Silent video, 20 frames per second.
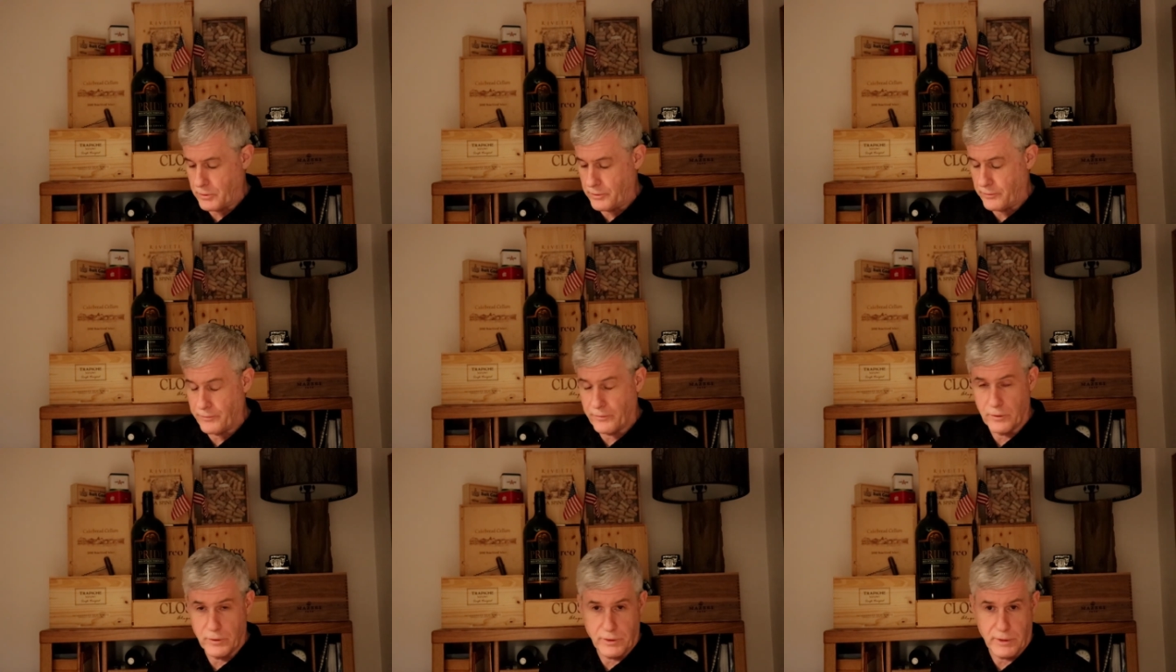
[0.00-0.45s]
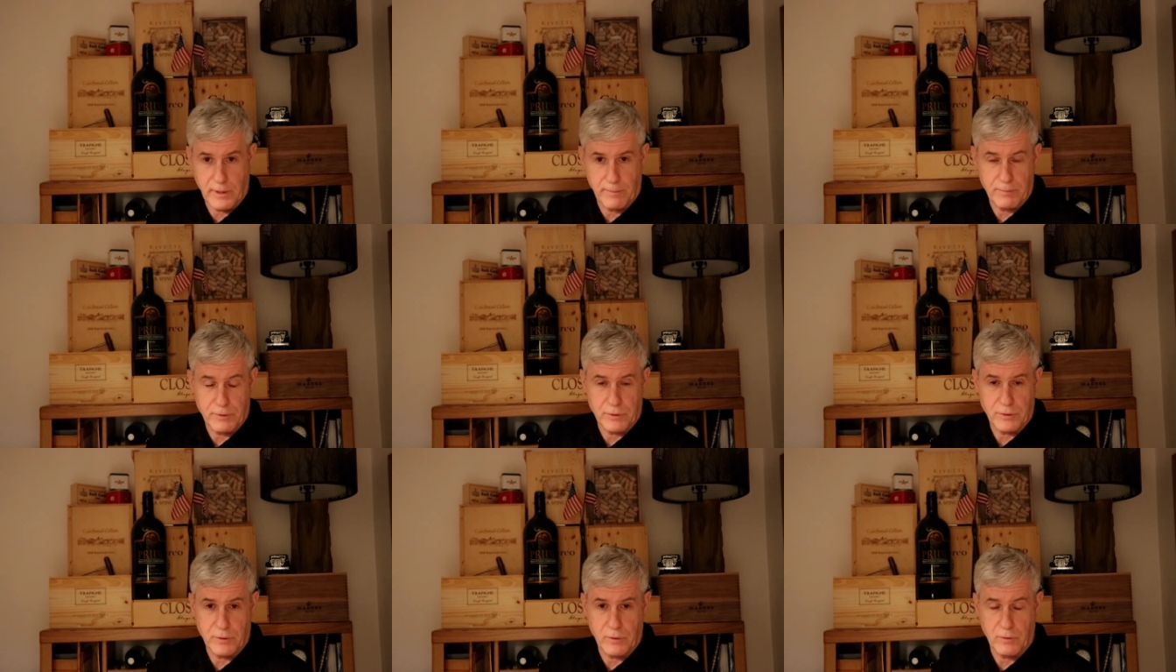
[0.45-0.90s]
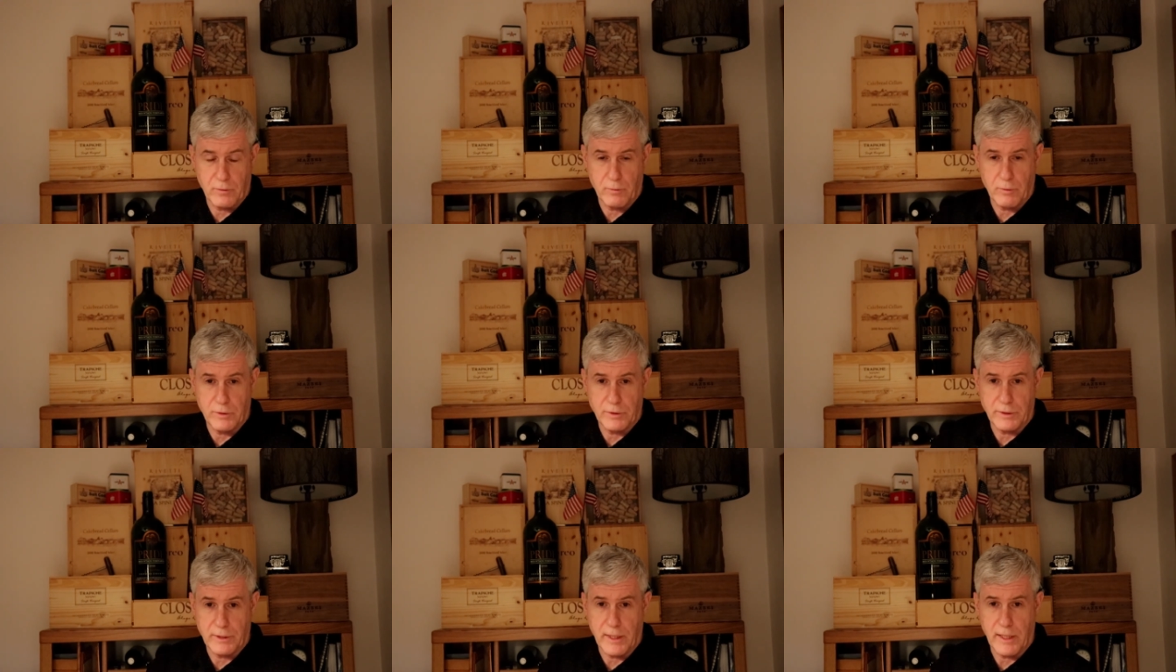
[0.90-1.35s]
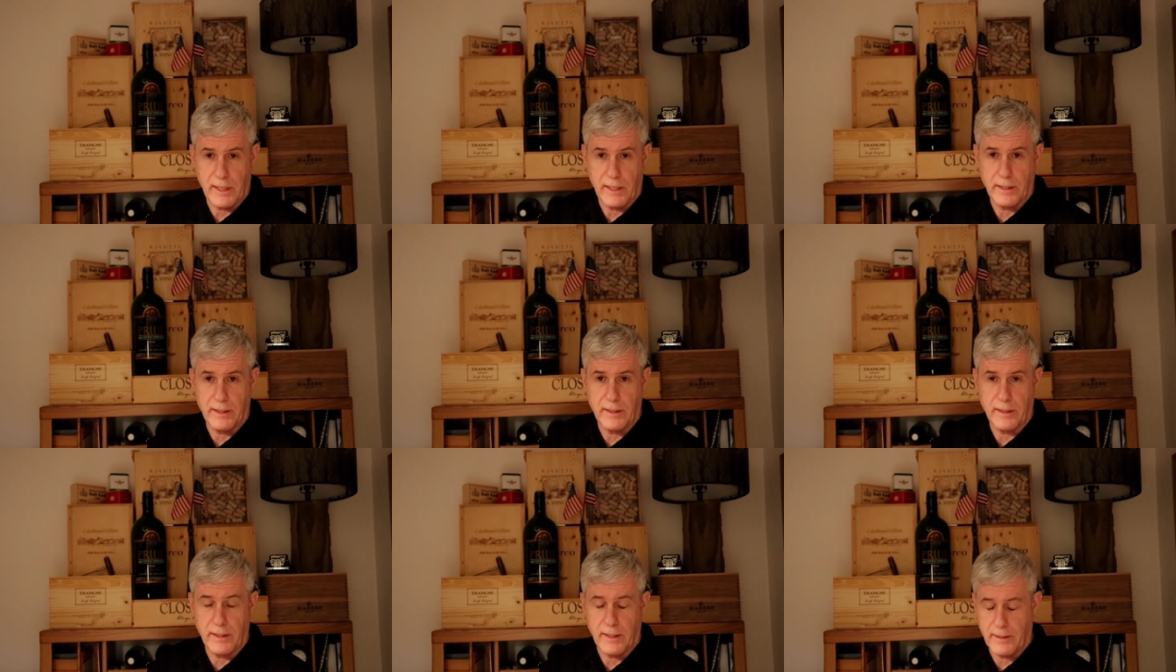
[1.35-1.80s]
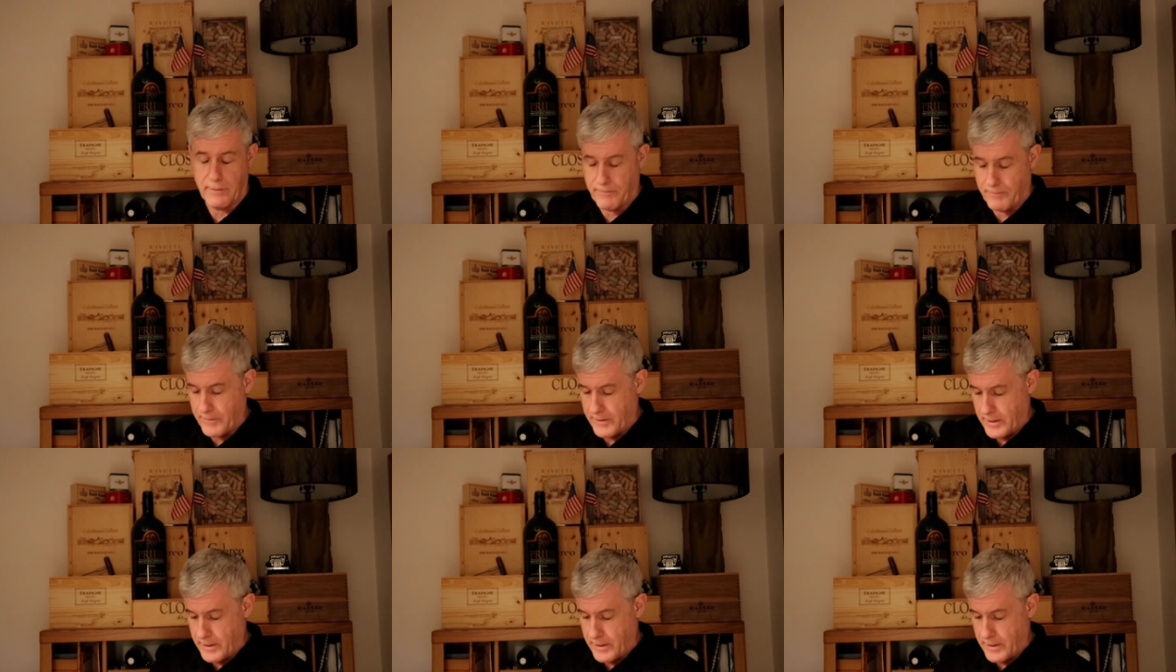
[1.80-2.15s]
The first episode was on uh,